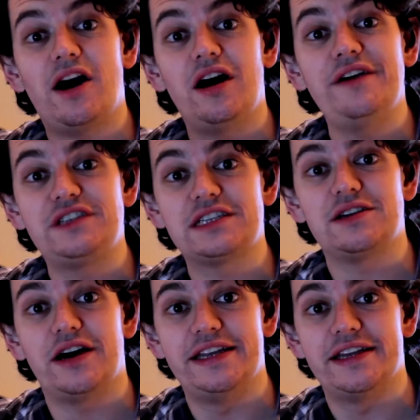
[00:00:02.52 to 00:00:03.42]
I've
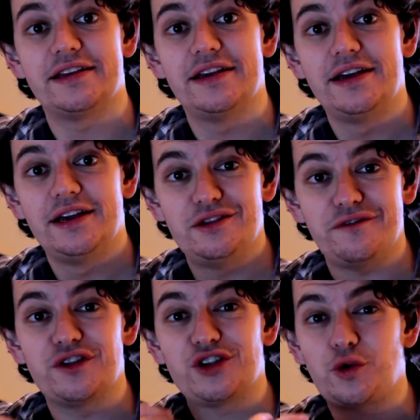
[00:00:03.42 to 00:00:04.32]
decided that
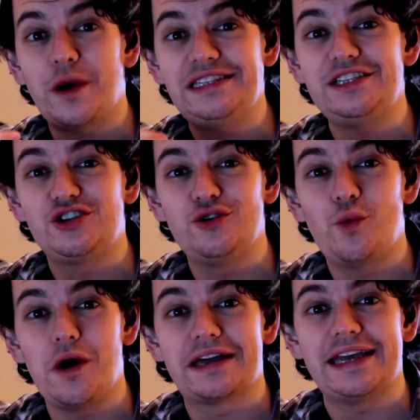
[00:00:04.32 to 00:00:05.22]
for the 22
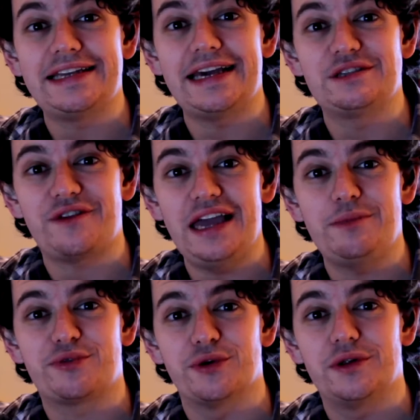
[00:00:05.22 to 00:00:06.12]
working days of
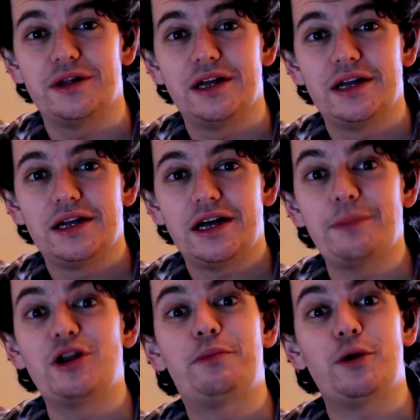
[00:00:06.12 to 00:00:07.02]
April,
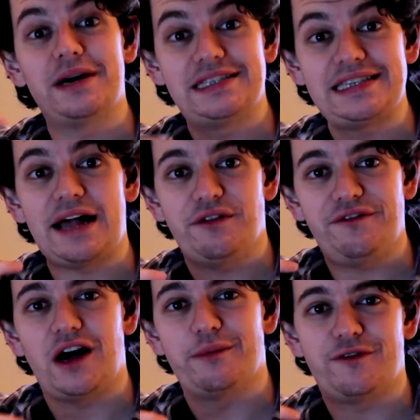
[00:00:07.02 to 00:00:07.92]
I'm going to put myself
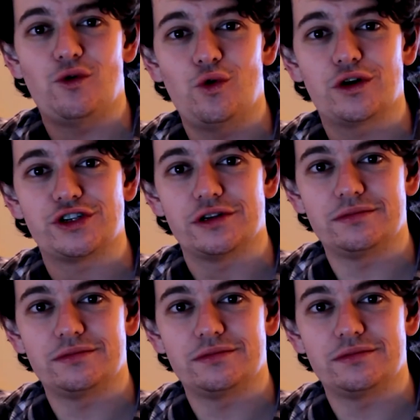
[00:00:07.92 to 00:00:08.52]
up for auction.